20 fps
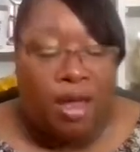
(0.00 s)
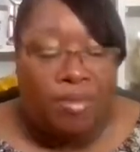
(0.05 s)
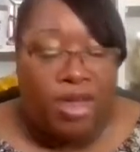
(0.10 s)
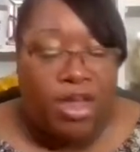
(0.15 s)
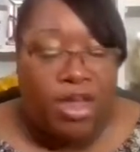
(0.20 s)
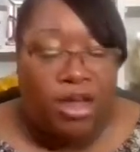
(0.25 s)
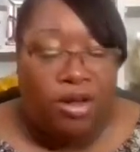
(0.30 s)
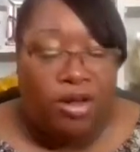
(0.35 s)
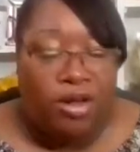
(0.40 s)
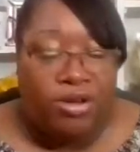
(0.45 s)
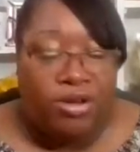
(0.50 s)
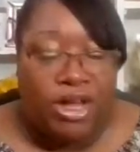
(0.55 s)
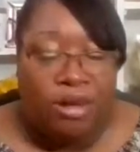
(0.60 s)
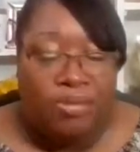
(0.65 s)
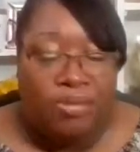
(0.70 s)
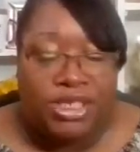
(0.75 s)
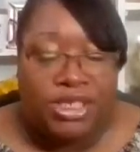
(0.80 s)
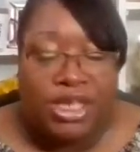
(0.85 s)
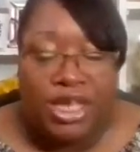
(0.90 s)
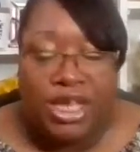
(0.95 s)
Here on
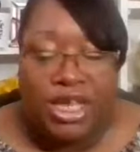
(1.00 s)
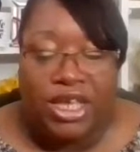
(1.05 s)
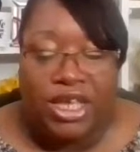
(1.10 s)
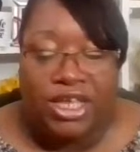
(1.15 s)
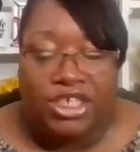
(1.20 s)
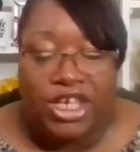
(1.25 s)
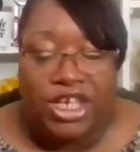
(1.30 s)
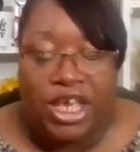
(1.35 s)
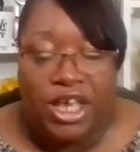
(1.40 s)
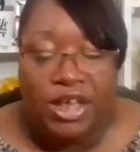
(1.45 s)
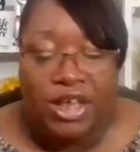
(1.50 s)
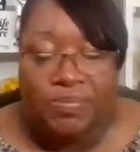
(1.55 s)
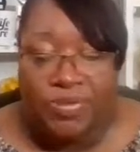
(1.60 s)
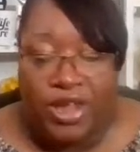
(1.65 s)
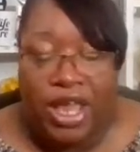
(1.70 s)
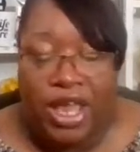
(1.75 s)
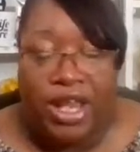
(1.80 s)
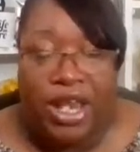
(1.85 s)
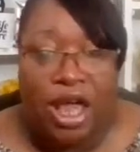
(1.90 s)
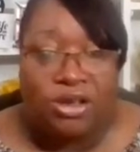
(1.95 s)
WCEG,
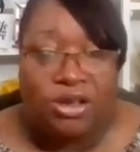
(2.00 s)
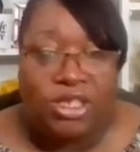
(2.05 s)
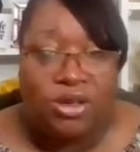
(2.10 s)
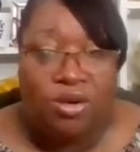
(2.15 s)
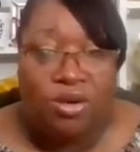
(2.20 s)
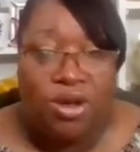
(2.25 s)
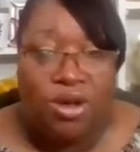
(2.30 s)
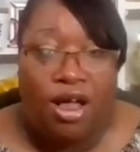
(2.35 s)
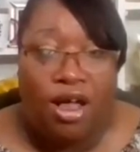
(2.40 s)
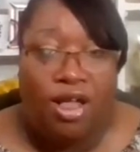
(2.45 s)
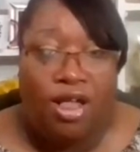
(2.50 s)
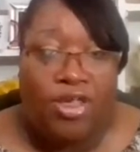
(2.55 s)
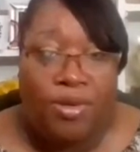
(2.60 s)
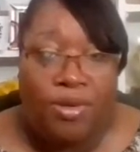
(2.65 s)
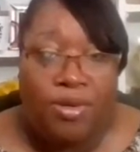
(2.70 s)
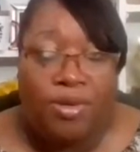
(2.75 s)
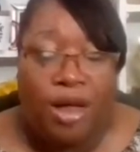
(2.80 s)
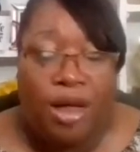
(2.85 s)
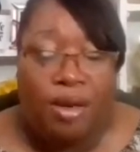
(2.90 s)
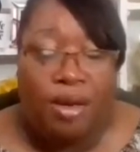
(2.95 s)
and also on
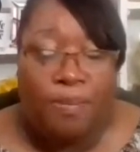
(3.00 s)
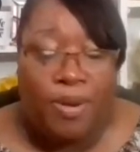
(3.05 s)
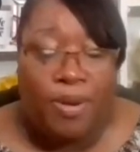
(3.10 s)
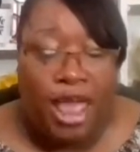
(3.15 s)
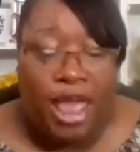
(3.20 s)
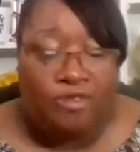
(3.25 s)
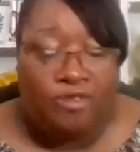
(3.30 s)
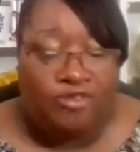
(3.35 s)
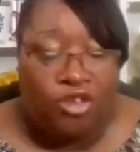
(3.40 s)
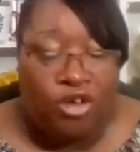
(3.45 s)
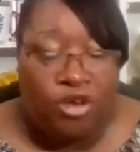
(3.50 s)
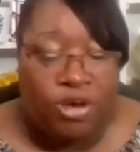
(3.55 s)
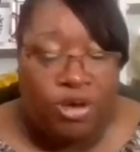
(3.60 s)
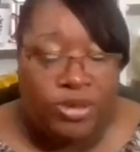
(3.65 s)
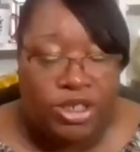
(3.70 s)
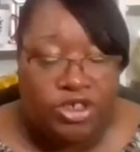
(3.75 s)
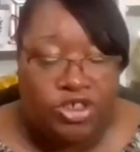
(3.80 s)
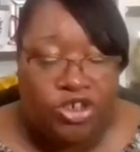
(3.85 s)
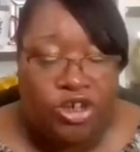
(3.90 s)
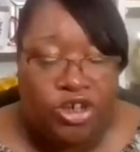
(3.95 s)
other
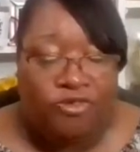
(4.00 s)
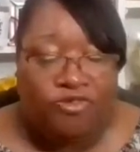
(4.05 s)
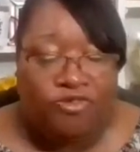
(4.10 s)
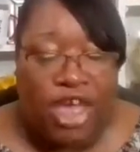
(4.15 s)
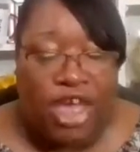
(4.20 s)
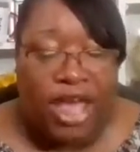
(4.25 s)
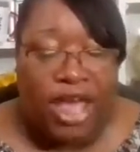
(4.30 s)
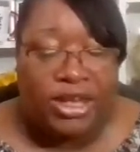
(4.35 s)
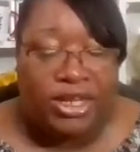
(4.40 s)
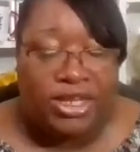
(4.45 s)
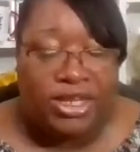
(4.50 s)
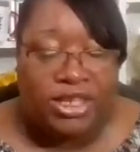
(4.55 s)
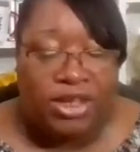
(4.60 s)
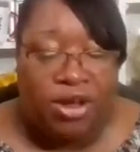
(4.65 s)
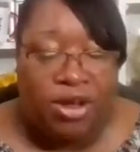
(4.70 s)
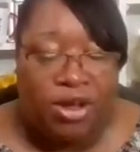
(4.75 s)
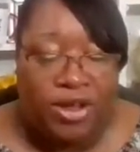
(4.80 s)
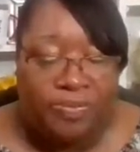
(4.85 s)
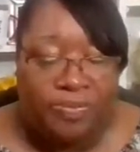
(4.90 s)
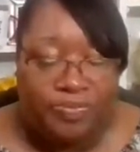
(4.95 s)
platforms that you can find us
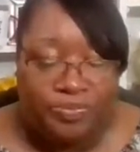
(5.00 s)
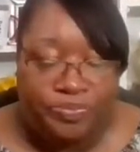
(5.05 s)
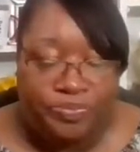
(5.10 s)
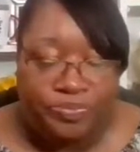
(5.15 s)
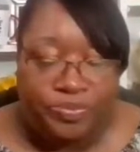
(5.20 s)
on.